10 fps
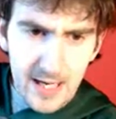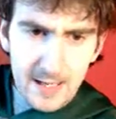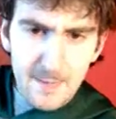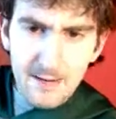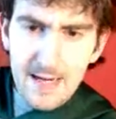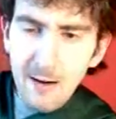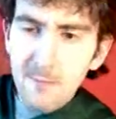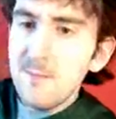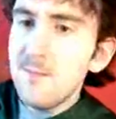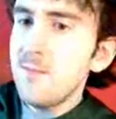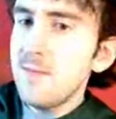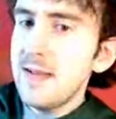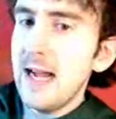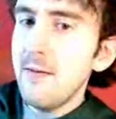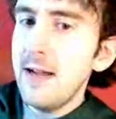You found out
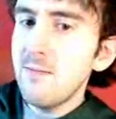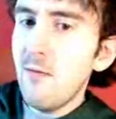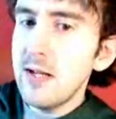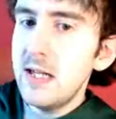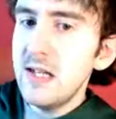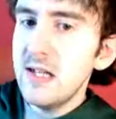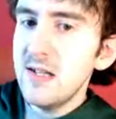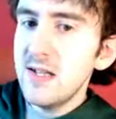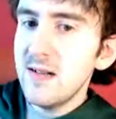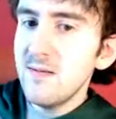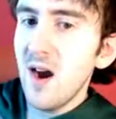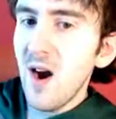there is one in London.